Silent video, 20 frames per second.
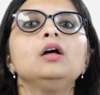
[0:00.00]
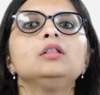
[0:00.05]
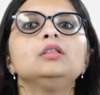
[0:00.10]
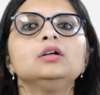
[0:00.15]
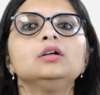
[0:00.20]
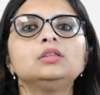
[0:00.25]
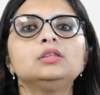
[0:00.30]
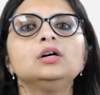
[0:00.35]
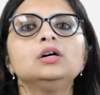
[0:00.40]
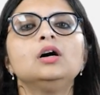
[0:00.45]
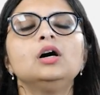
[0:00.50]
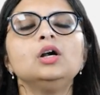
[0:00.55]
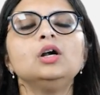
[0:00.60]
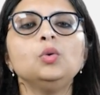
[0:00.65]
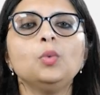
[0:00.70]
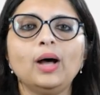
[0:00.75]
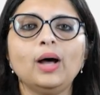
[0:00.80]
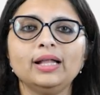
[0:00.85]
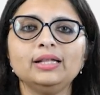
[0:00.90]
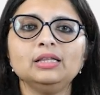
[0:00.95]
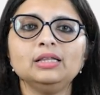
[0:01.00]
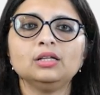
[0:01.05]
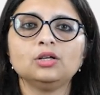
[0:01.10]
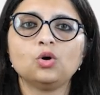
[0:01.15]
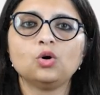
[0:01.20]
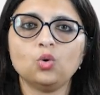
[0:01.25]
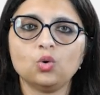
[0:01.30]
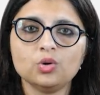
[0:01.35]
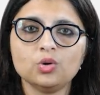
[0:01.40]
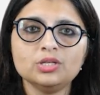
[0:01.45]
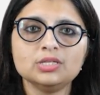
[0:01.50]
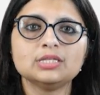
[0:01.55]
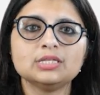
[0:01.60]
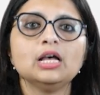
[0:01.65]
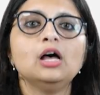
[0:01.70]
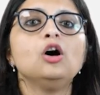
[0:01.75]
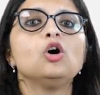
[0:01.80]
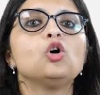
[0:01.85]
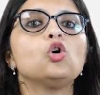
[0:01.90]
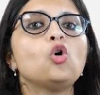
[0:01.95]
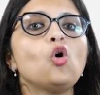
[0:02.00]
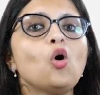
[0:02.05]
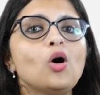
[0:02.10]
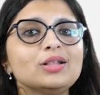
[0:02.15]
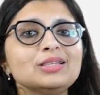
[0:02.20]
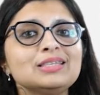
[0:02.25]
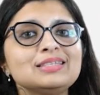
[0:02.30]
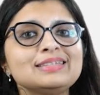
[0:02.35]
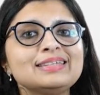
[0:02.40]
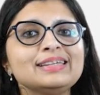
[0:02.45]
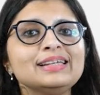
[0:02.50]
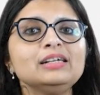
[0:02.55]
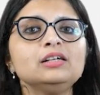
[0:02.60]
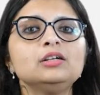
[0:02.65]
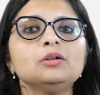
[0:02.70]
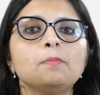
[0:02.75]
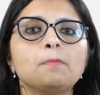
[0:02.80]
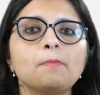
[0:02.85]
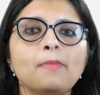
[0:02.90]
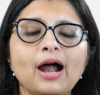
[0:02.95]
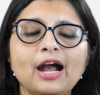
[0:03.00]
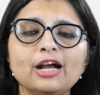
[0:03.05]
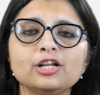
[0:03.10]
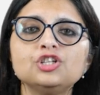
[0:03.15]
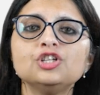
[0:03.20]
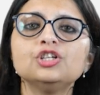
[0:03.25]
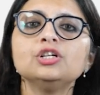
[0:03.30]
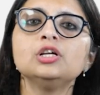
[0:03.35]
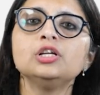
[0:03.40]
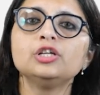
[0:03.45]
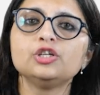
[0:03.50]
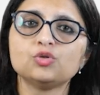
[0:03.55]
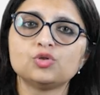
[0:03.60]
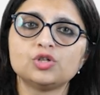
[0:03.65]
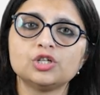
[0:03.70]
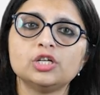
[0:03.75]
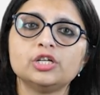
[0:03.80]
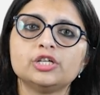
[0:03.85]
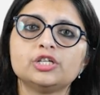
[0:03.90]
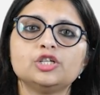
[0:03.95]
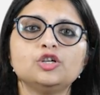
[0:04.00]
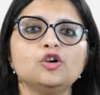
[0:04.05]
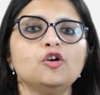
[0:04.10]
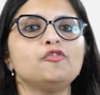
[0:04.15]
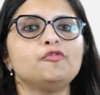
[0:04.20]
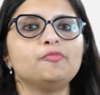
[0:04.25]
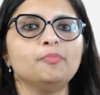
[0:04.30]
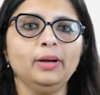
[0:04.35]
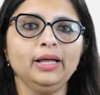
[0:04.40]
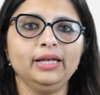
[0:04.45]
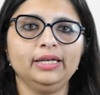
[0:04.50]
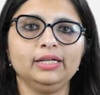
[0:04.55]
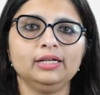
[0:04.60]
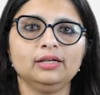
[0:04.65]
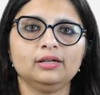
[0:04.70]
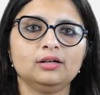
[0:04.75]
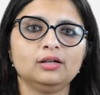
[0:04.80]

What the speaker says: The third one goes constant marginal utility of money.